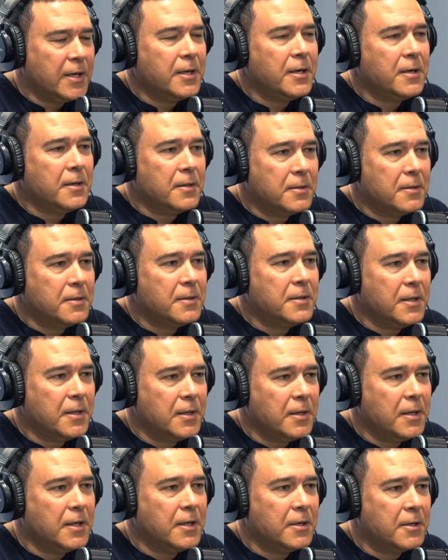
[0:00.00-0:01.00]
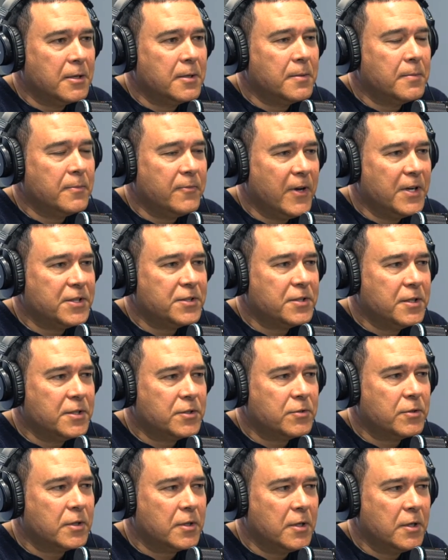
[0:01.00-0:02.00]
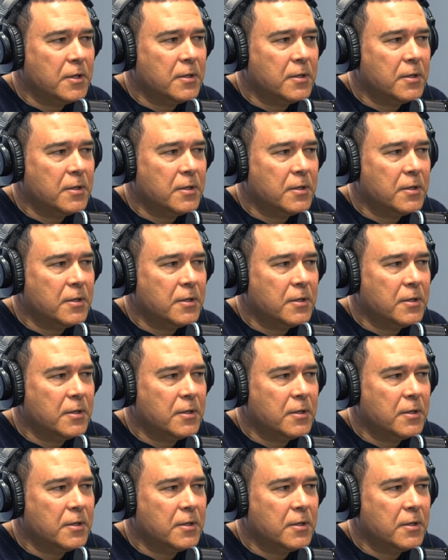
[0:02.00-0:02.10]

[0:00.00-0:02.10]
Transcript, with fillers: A, yeah, yeah, L A area fashion district,